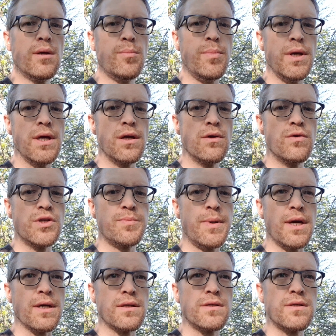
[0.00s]
Paying your
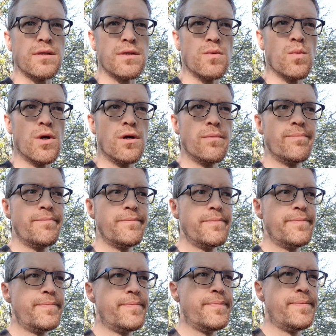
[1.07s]
respects, as it were.
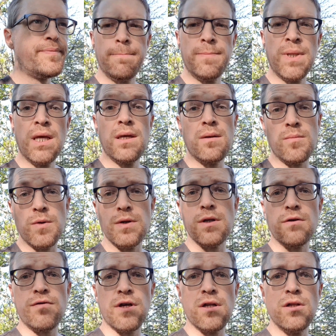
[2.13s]
But yeah,
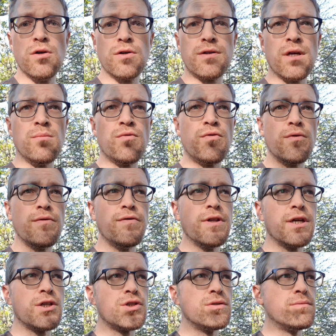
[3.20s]
I've had a lot of time for
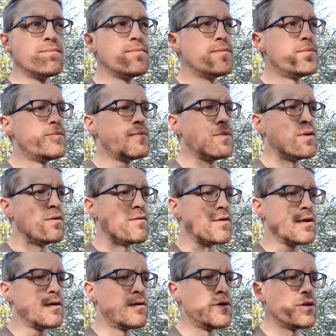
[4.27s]
reflection over
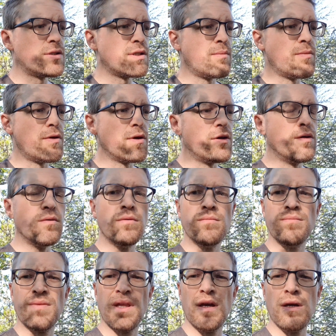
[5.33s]
here, and it's something
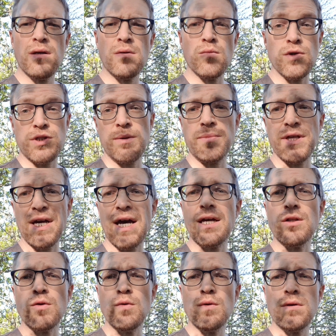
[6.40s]
something I
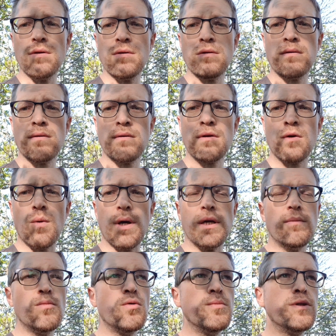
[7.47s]
do in
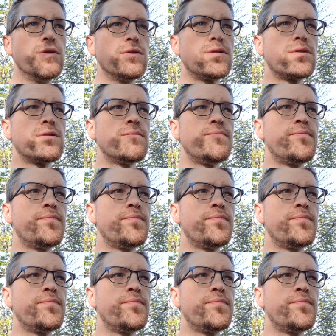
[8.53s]
quiet moments.